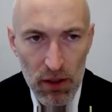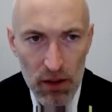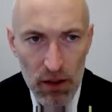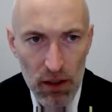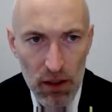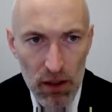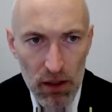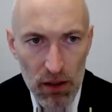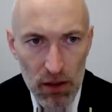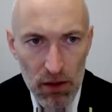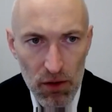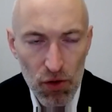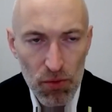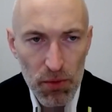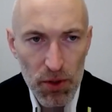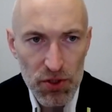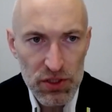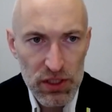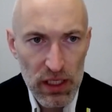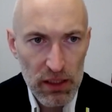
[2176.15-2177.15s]

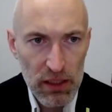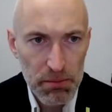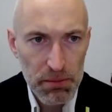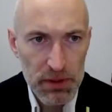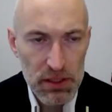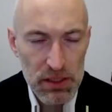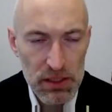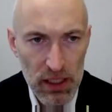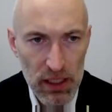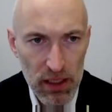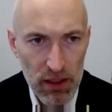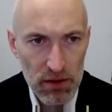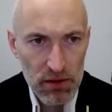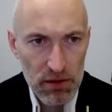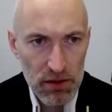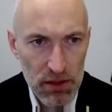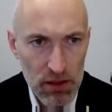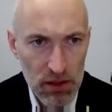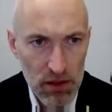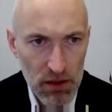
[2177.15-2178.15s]
almost
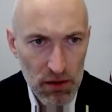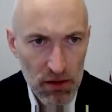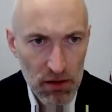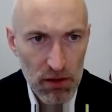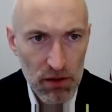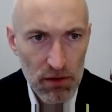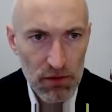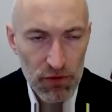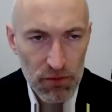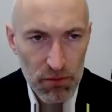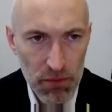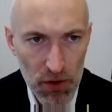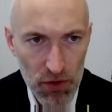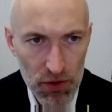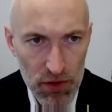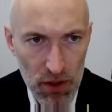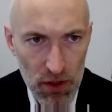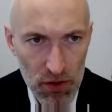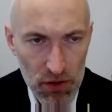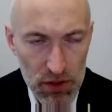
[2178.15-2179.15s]
8% of
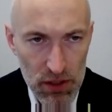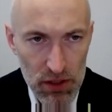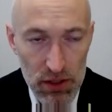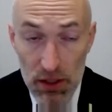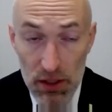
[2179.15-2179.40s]
both doses.